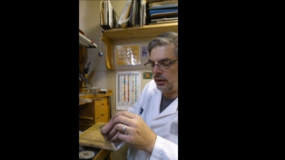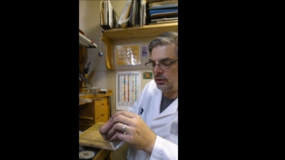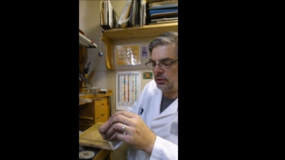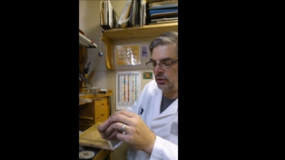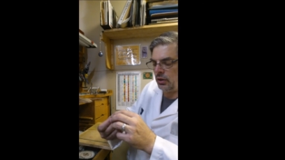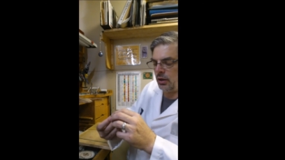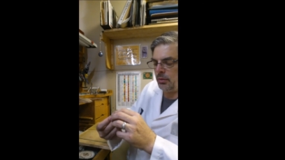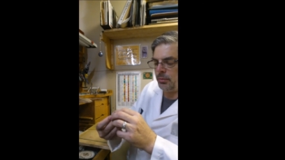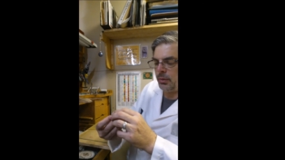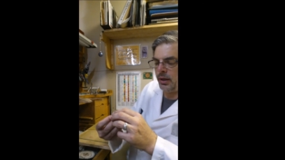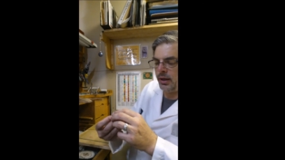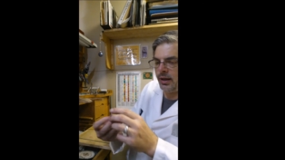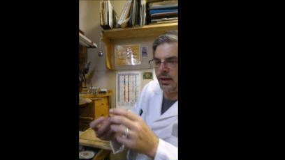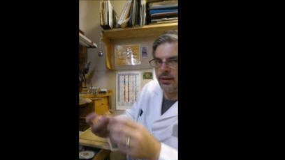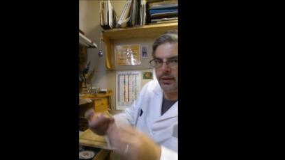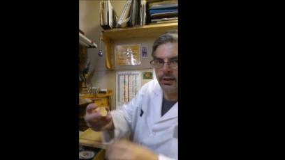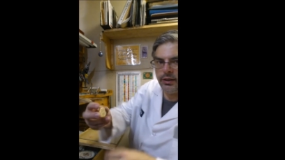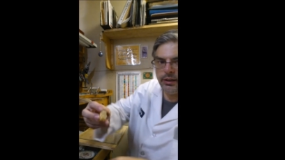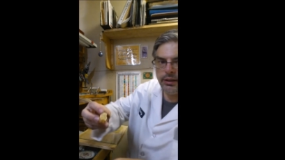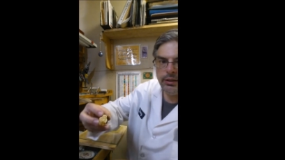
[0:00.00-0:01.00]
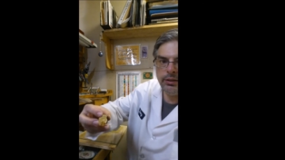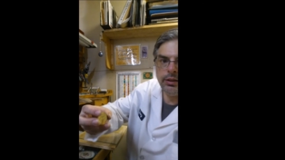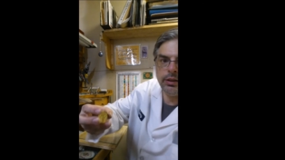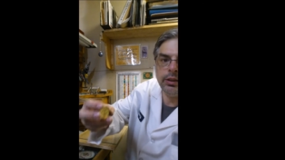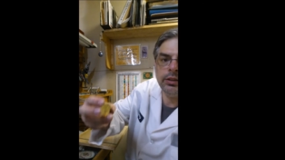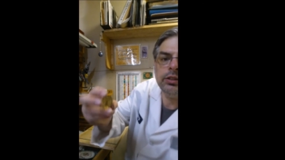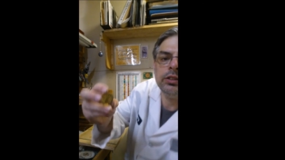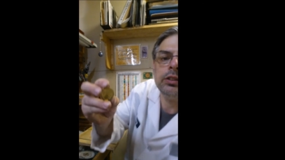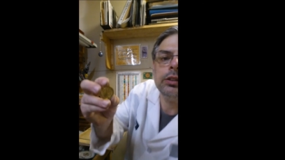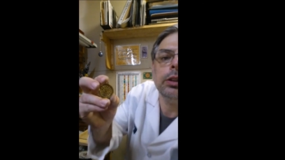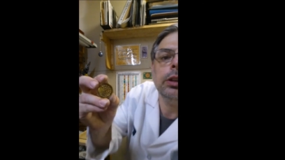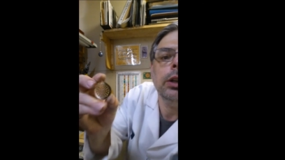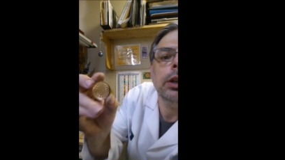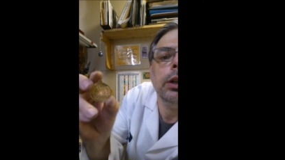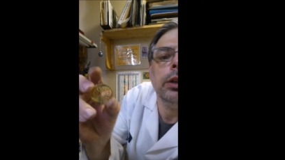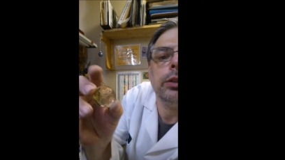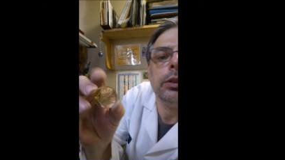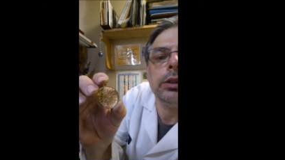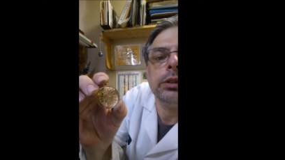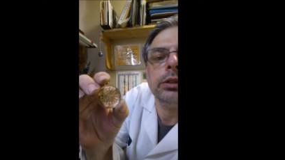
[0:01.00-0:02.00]
start by antiquing this.
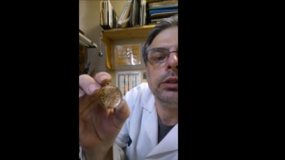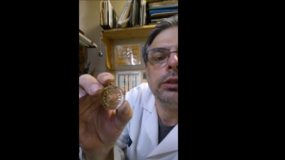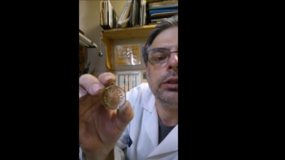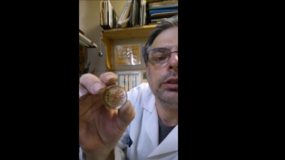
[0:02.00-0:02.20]
This